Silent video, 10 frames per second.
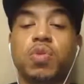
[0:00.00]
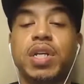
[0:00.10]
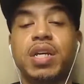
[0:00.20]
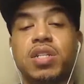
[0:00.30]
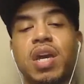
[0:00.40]
what
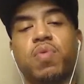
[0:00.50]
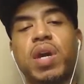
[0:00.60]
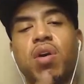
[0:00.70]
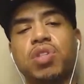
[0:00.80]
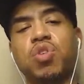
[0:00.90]
it is. Yeah,
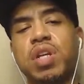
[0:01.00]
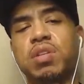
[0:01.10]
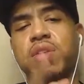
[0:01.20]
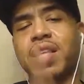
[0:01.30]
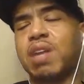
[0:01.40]
we're gonna do
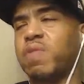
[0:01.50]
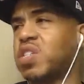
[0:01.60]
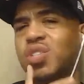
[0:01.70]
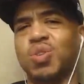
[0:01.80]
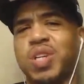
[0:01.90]
this. I think we
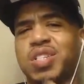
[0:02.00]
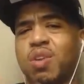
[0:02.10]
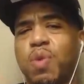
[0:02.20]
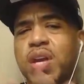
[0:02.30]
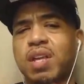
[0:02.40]
should do this
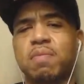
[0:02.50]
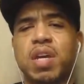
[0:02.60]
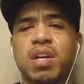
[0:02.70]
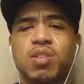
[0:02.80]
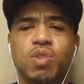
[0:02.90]
shit weekly,
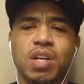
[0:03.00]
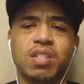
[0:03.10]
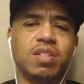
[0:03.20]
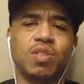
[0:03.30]
me and you, because